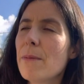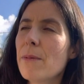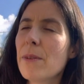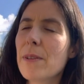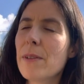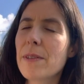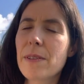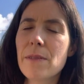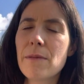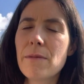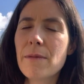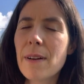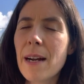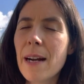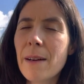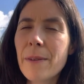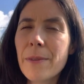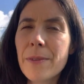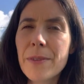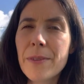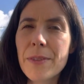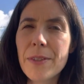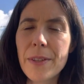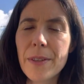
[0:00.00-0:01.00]
what's
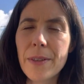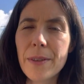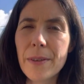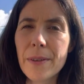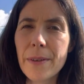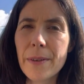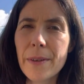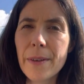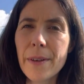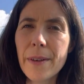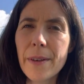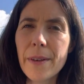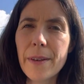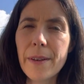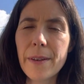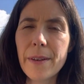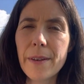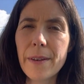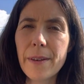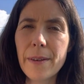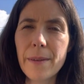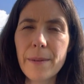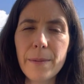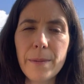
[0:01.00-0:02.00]
around you
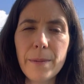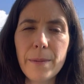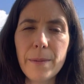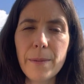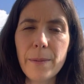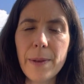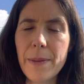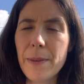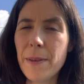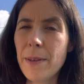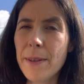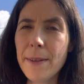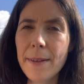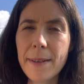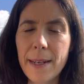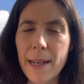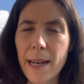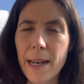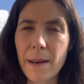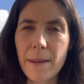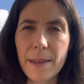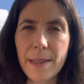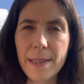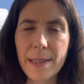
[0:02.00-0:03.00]
with new
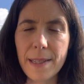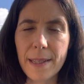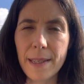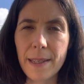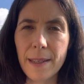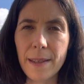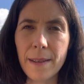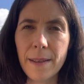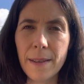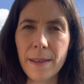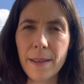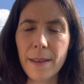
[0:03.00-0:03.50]
clarity,